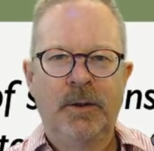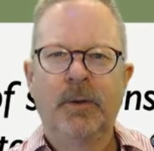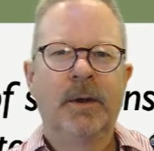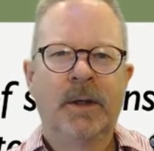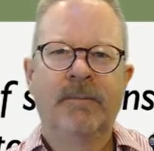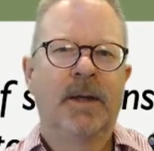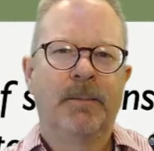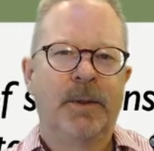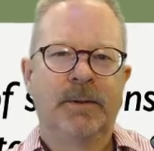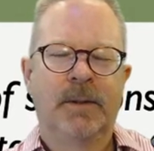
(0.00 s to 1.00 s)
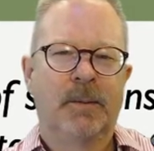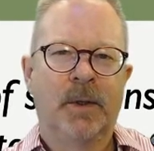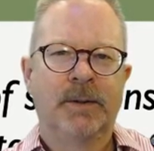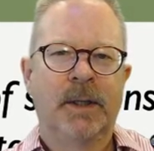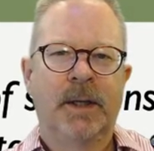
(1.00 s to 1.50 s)
you can give that pitch to
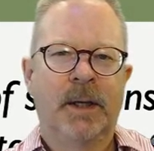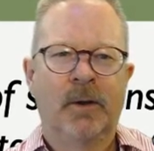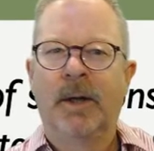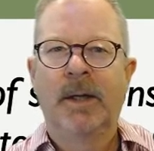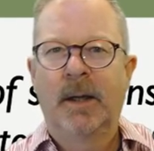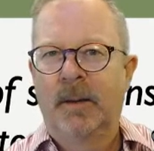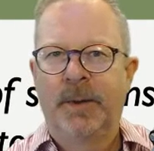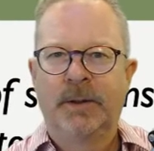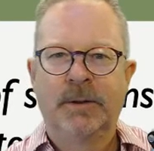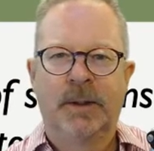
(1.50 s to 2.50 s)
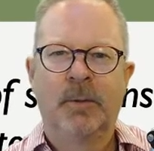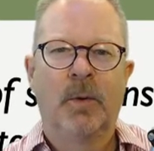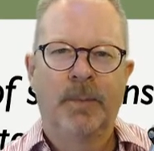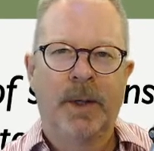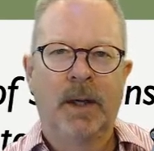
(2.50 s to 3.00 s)
them all day, or any kind of pitch, and they
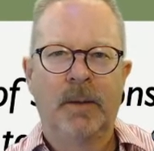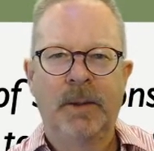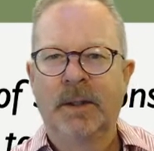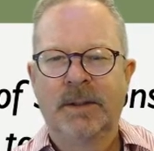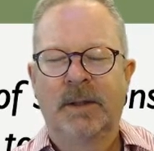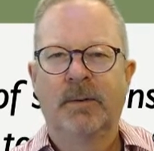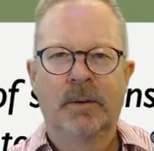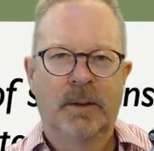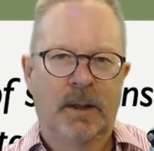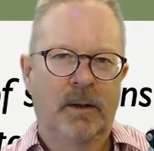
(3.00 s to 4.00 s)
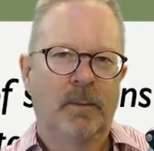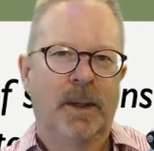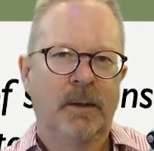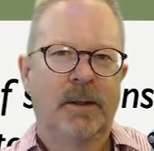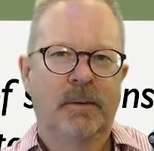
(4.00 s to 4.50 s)
won't buy because they don't care
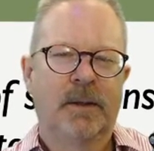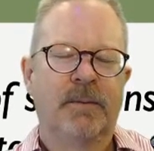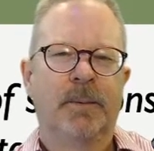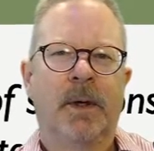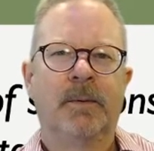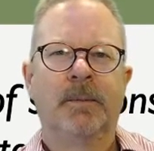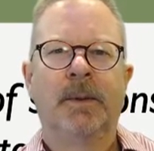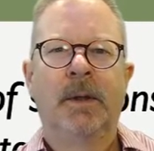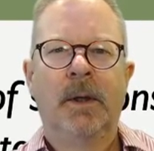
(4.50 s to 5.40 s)
about it. They don't have the problem.